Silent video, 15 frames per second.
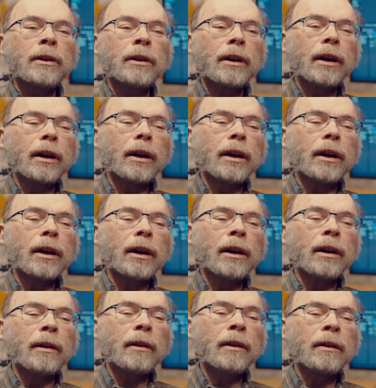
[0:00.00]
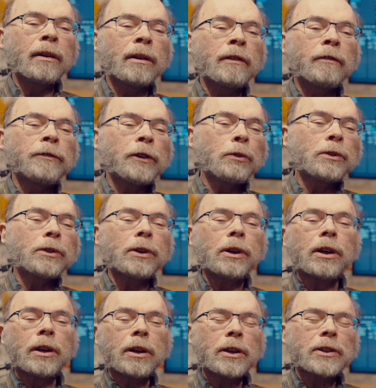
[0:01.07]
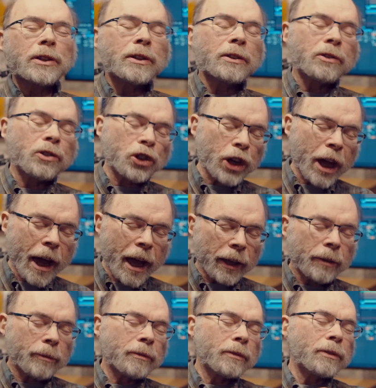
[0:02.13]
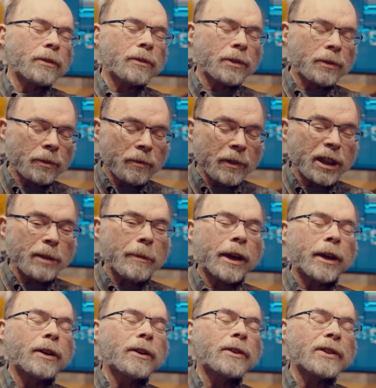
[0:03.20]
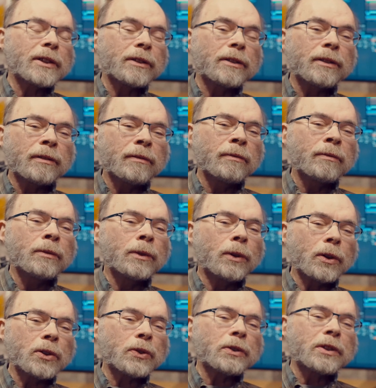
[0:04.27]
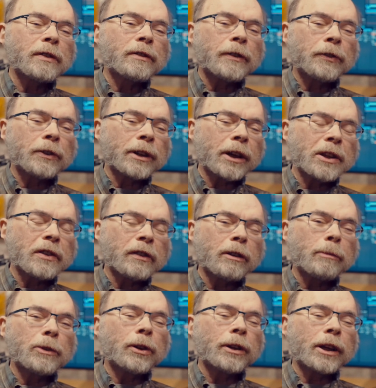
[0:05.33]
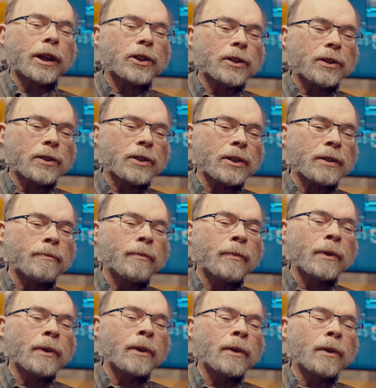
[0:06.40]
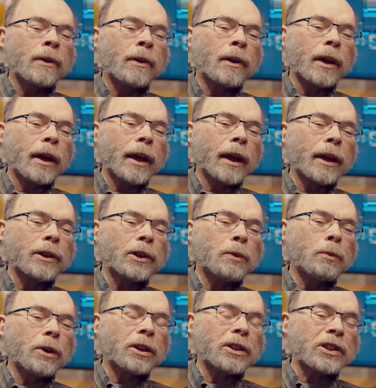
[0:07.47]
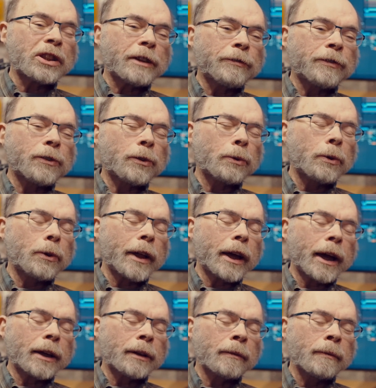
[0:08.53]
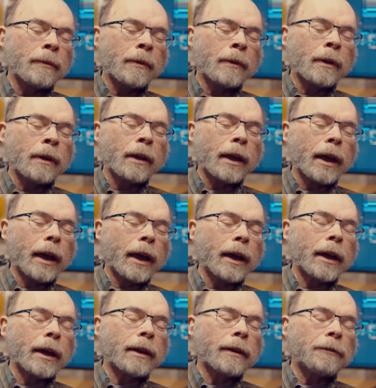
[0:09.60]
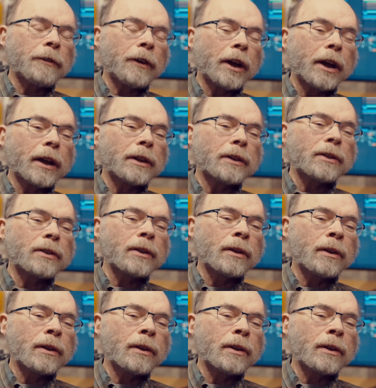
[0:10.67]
phone calls and chat and emails and all sorts of different kinds of communications. And you want to sift through that and find